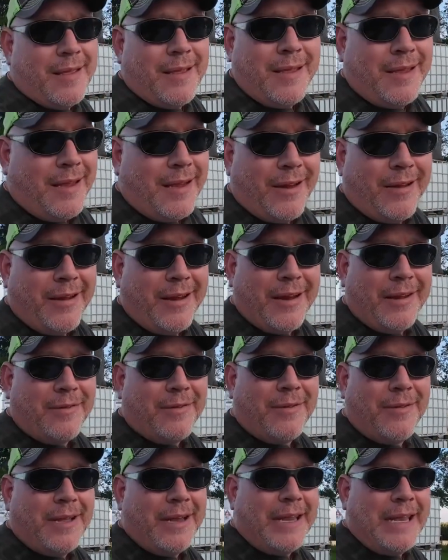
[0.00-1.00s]
You know, I didn't
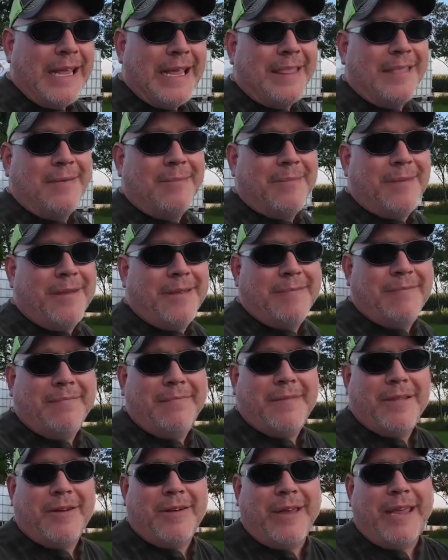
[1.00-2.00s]
really need them, but
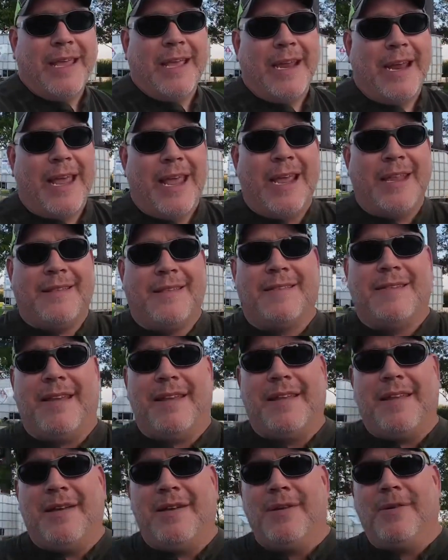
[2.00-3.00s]
there again, I hate to say
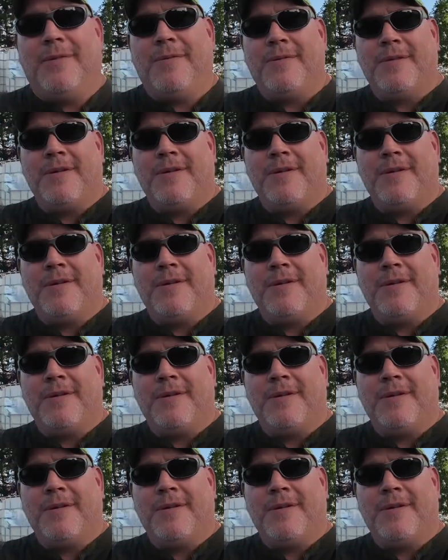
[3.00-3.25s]
no,